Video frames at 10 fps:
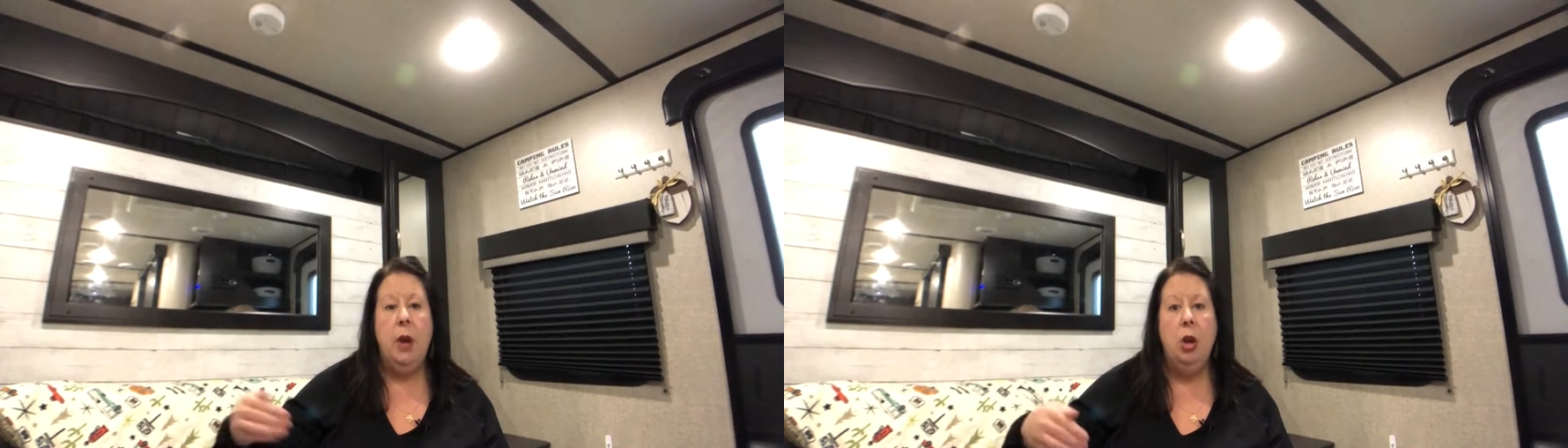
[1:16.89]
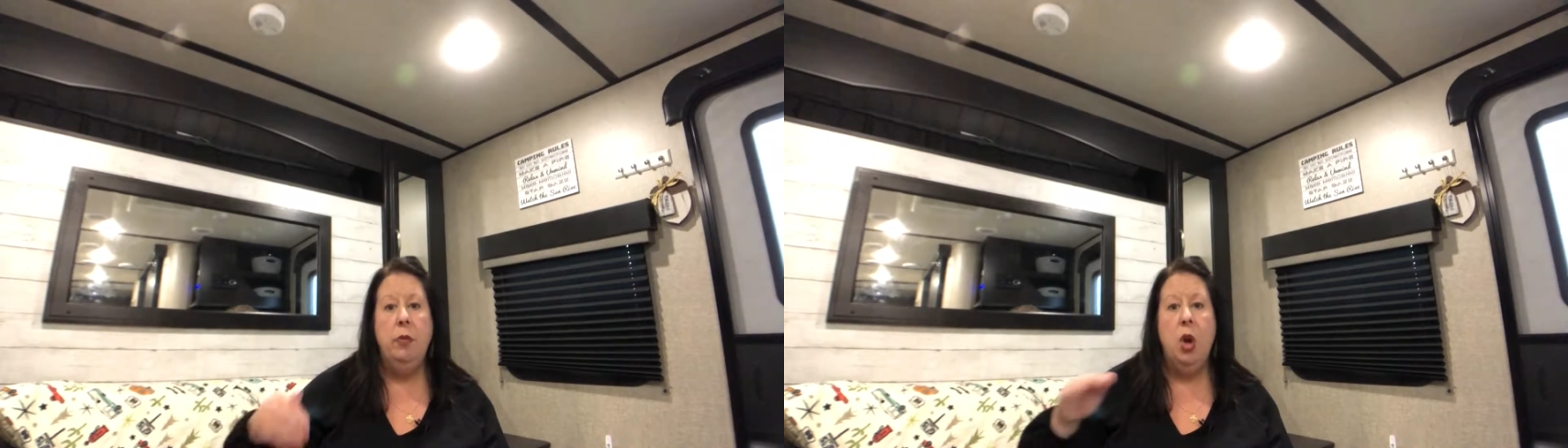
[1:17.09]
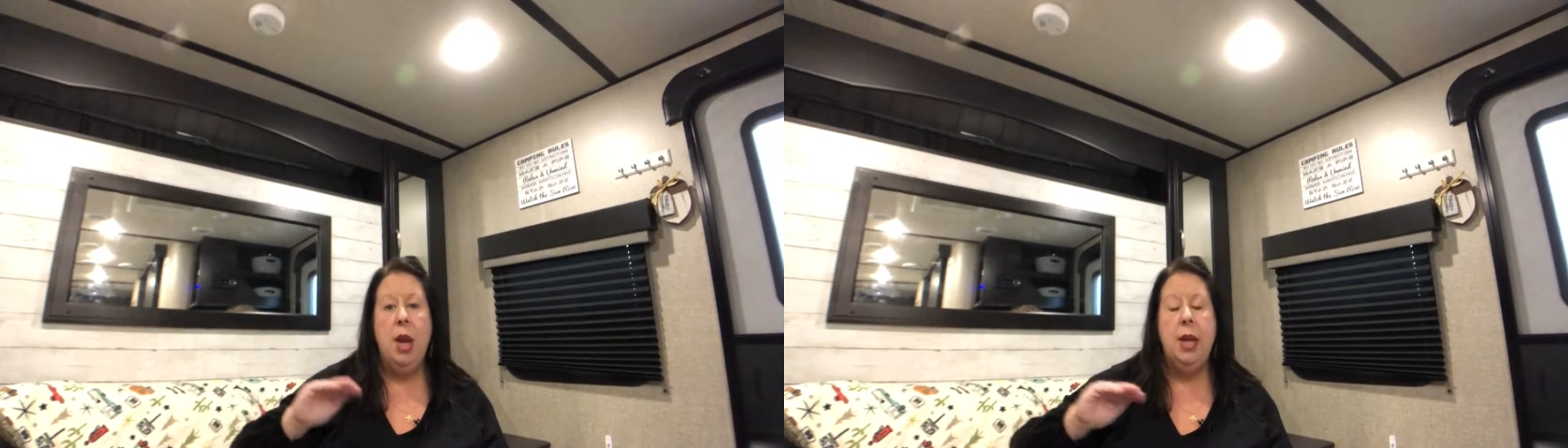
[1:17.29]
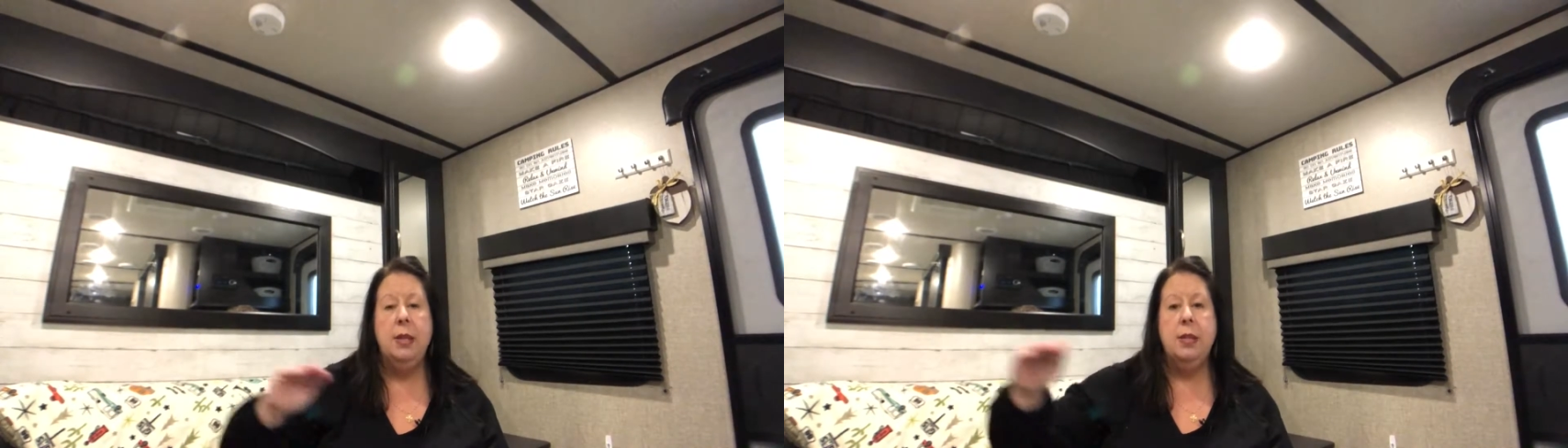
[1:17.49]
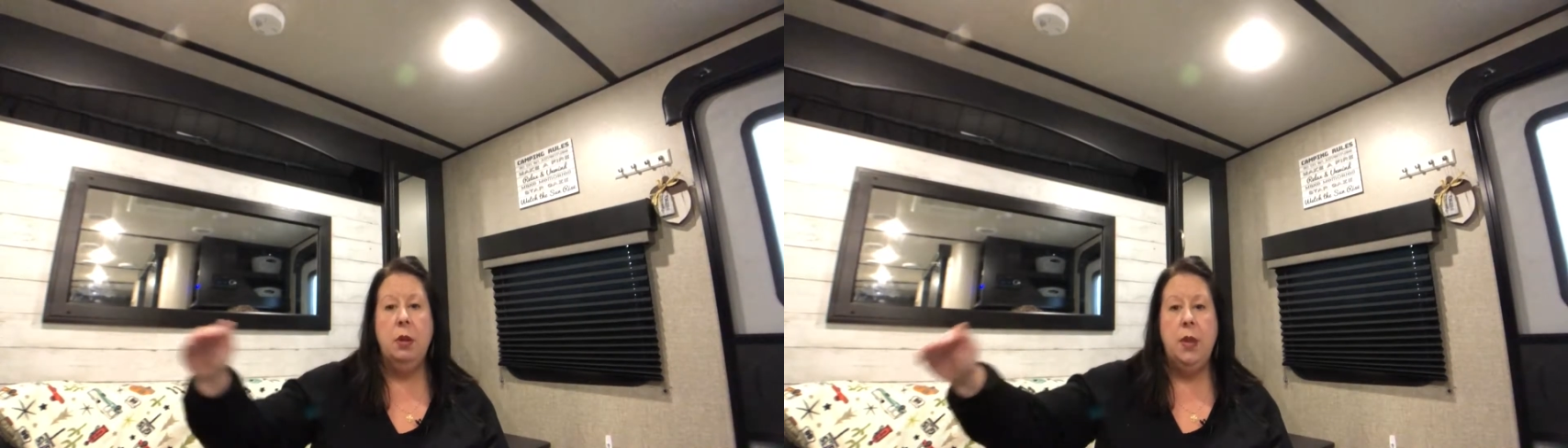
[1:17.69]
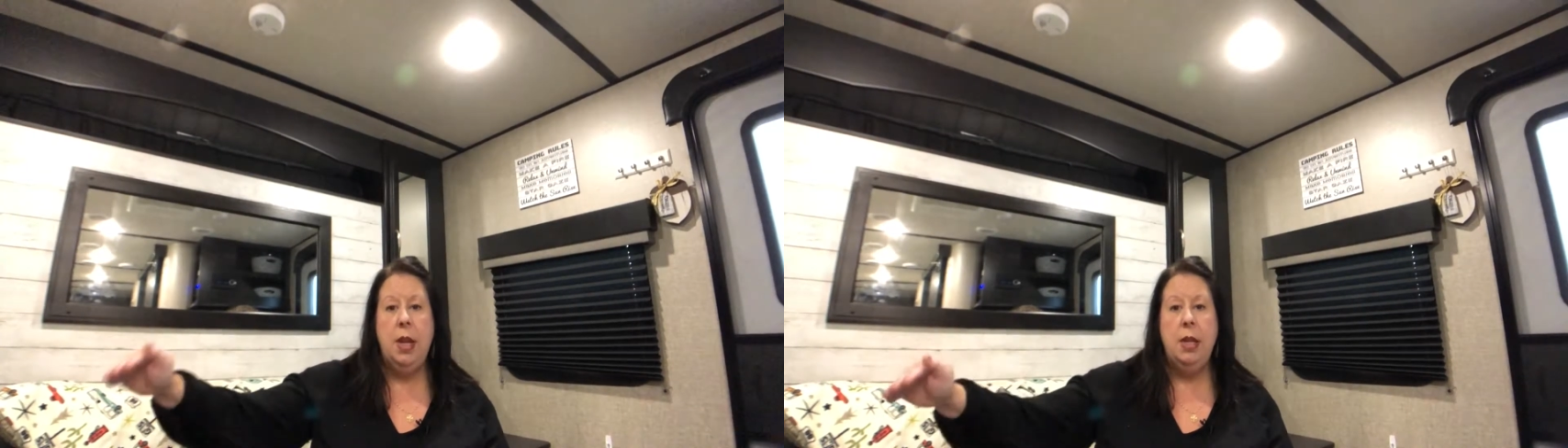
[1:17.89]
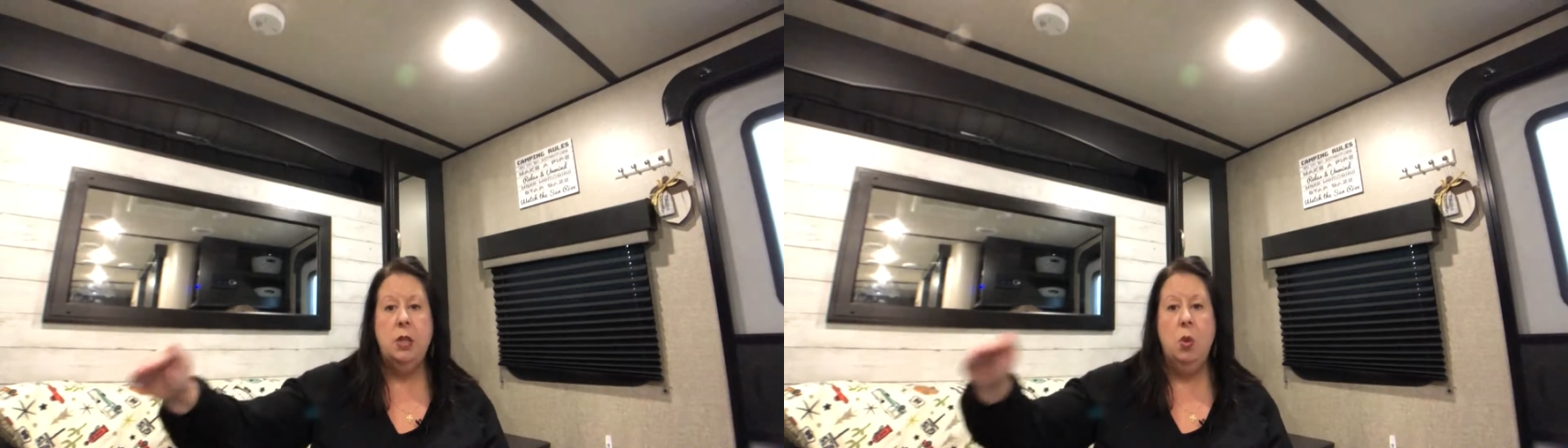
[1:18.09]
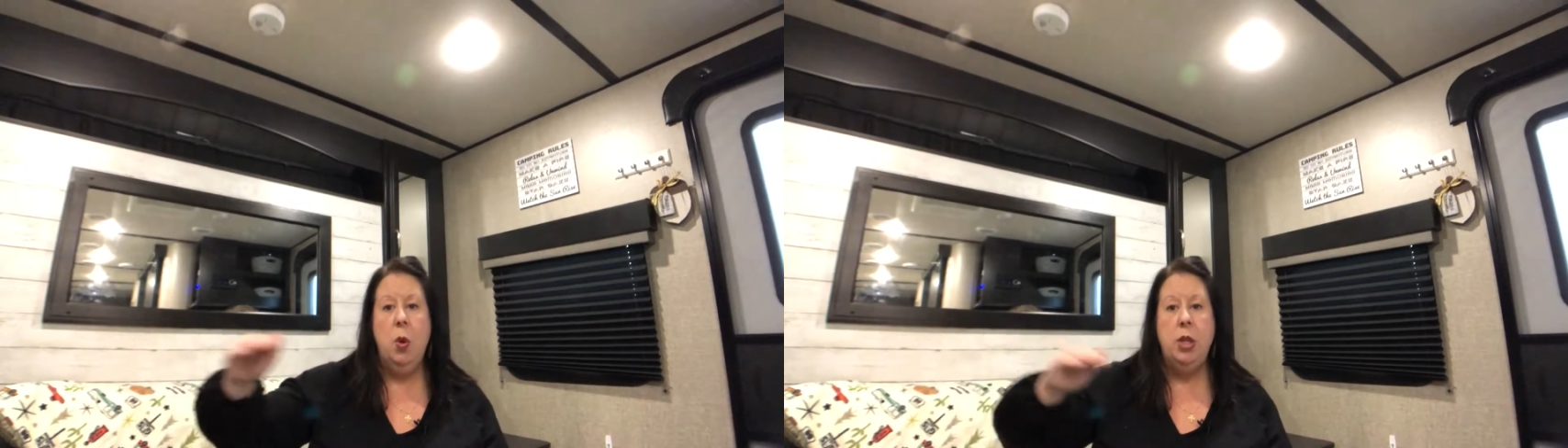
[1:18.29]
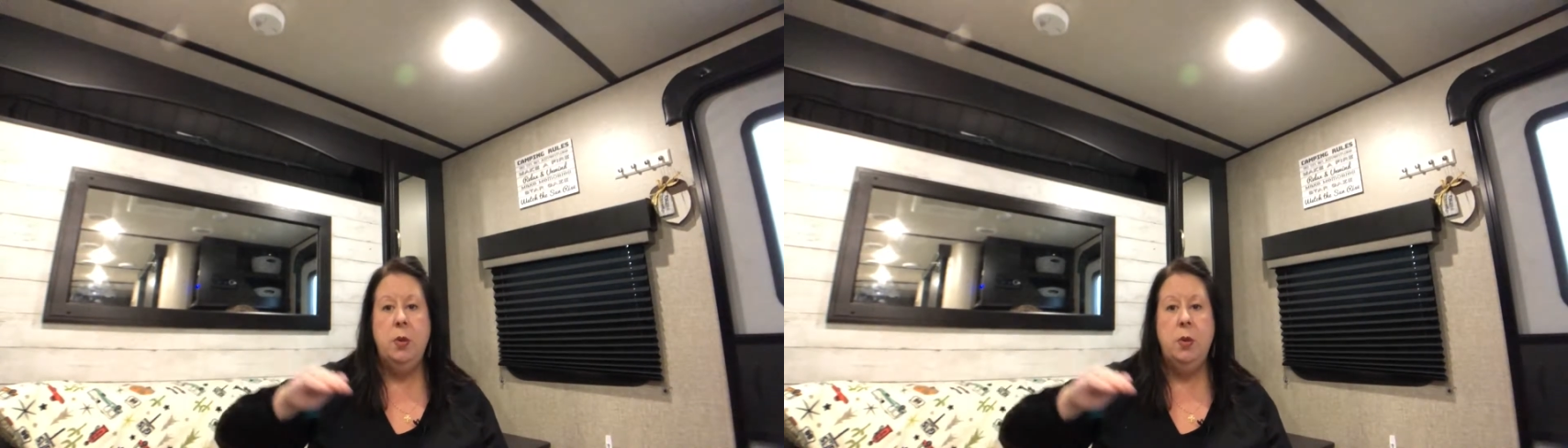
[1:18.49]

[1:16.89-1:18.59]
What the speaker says: overhang so that it's going